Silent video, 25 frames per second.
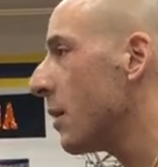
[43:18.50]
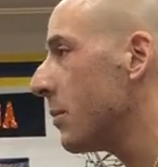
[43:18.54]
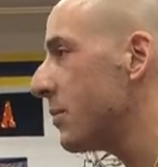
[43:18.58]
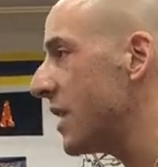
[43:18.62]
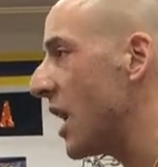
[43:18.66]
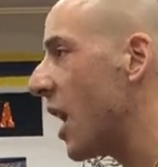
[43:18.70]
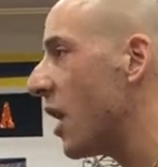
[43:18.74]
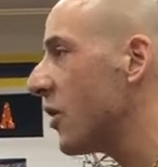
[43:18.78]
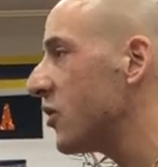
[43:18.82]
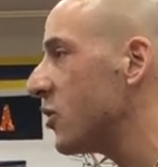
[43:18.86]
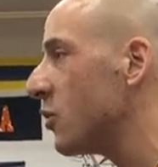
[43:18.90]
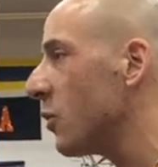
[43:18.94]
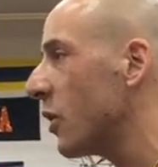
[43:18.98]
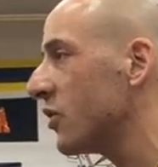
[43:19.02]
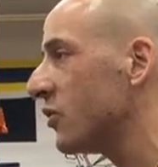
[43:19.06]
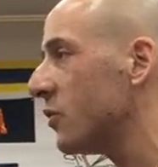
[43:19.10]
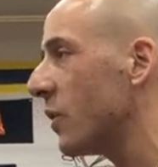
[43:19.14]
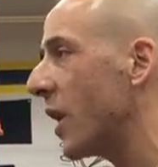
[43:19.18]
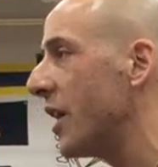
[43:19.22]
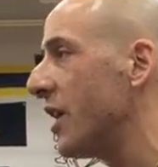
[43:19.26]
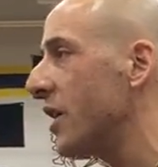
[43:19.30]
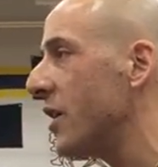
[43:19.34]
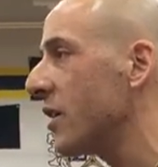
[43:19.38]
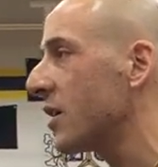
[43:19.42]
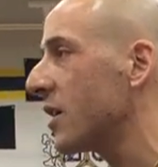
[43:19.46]
come down to us
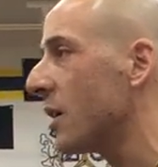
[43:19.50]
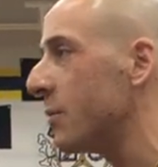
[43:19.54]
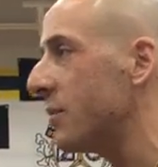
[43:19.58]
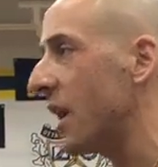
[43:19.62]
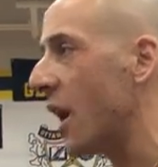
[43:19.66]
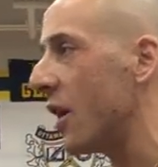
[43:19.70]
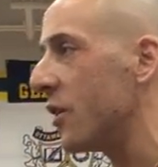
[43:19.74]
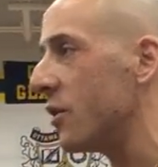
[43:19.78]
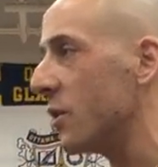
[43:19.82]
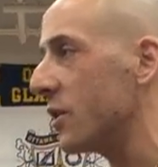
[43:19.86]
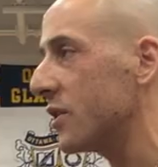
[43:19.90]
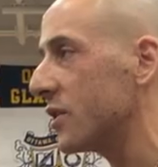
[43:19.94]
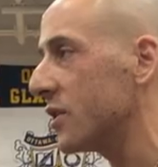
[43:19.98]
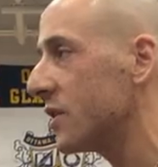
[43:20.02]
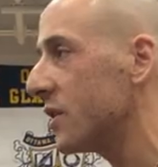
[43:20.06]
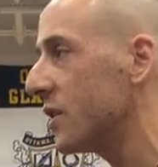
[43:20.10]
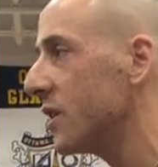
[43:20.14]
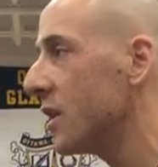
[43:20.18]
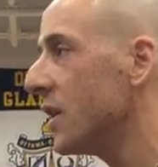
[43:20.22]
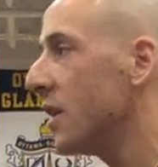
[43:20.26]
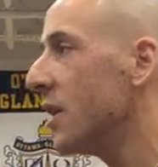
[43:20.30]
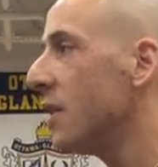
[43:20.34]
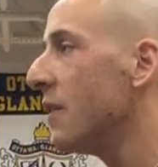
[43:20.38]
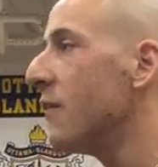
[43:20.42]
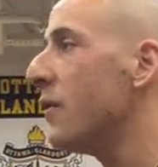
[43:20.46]
right here. Come down to us.
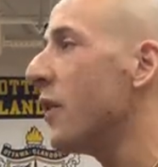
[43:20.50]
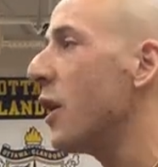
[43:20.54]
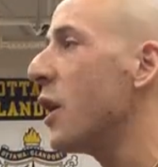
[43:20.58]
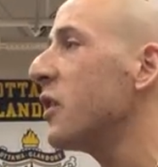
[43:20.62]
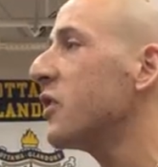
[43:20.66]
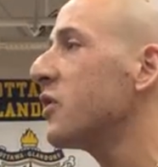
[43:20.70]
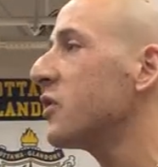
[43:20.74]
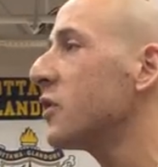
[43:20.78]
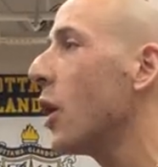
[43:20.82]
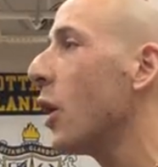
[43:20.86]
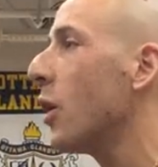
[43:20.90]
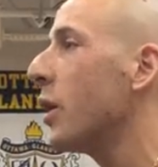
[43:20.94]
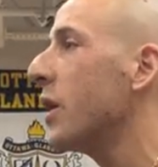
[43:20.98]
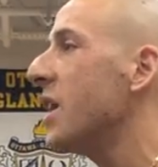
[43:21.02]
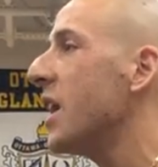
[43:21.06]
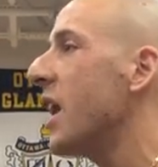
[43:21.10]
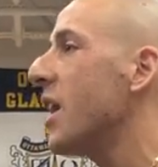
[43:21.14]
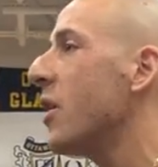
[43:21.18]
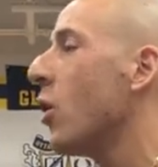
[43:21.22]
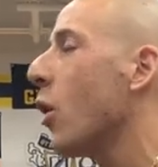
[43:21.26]
Very slowly